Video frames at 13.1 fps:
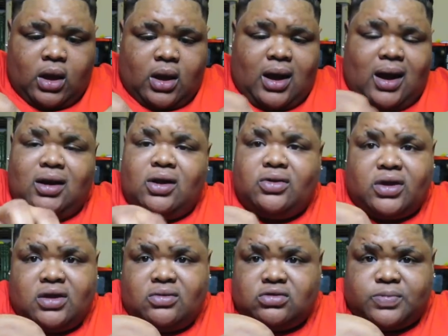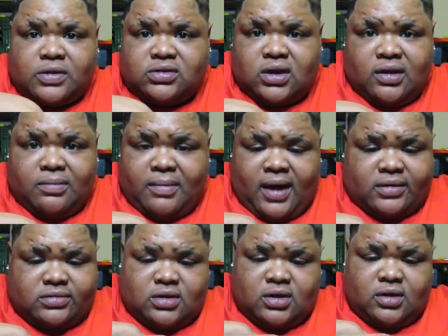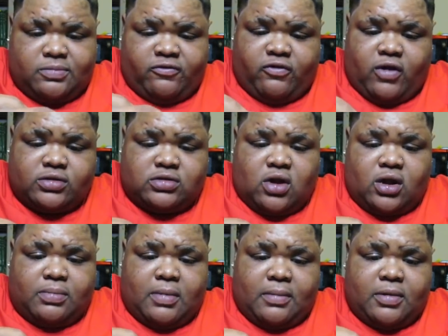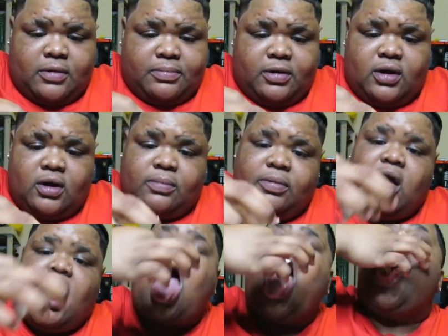I low key was supposed to get Max some before I started my mukbang, but